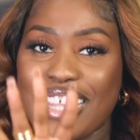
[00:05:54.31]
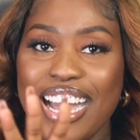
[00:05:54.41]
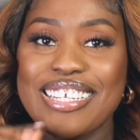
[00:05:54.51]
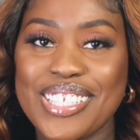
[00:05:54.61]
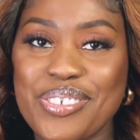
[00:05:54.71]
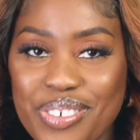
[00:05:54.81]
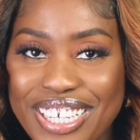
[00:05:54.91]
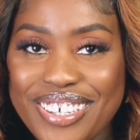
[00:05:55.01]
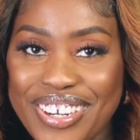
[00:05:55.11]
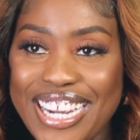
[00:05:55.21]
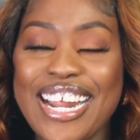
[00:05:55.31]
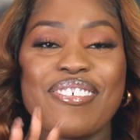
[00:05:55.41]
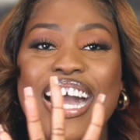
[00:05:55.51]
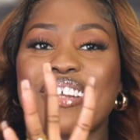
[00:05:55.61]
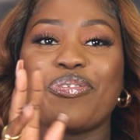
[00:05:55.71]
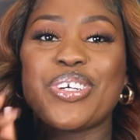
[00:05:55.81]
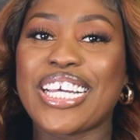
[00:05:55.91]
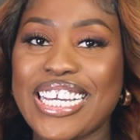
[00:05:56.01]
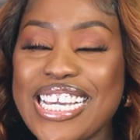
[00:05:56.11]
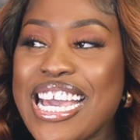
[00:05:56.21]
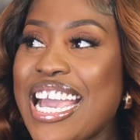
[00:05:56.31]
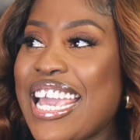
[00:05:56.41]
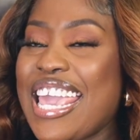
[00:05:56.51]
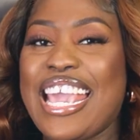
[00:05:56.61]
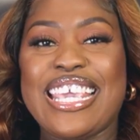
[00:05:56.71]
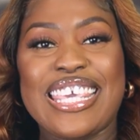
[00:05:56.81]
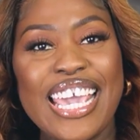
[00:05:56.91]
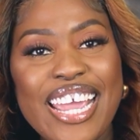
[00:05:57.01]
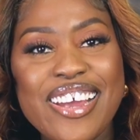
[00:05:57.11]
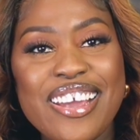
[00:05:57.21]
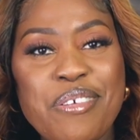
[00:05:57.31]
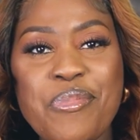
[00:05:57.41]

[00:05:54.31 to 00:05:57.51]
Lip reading: That is the ring, right? I've had it for like a year,